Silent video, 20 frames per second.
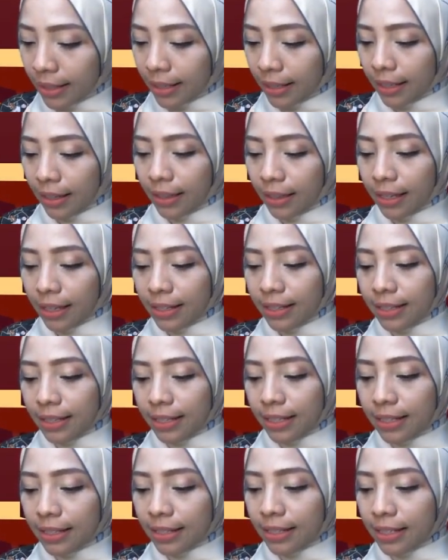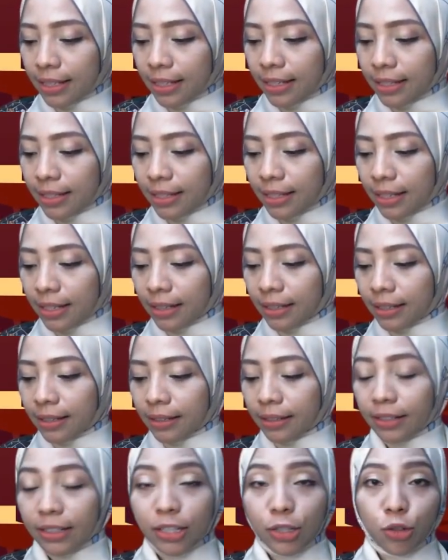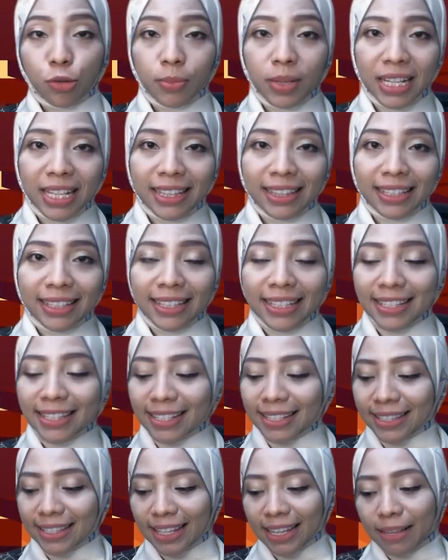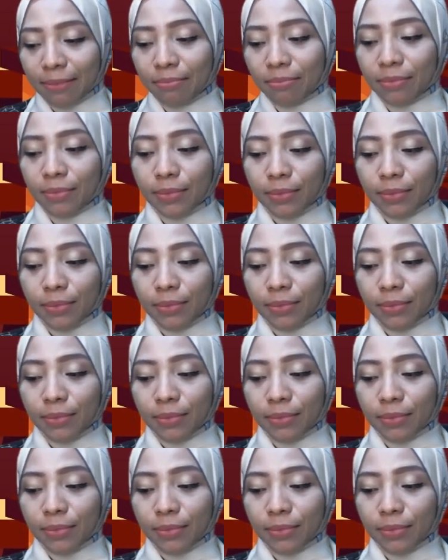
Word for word: and then since this uh, denominator is the same